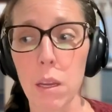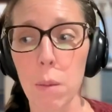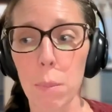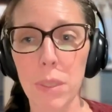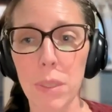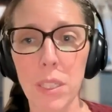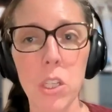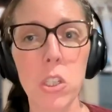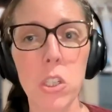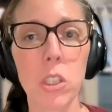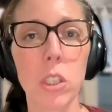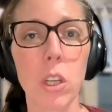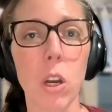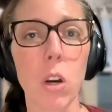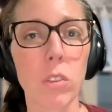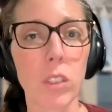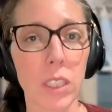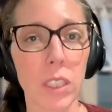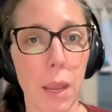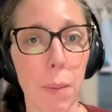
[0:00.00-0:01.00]
potentially
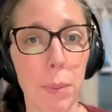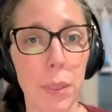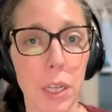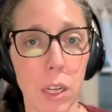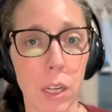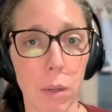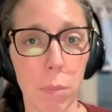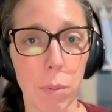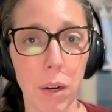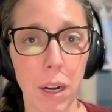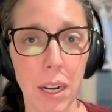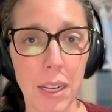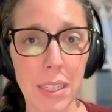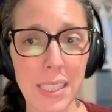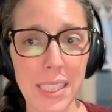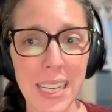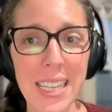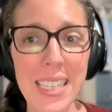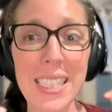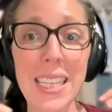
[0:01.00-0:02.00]
overlapping on a
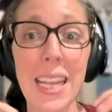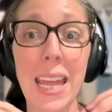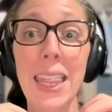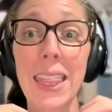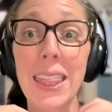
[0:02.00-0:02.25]
process,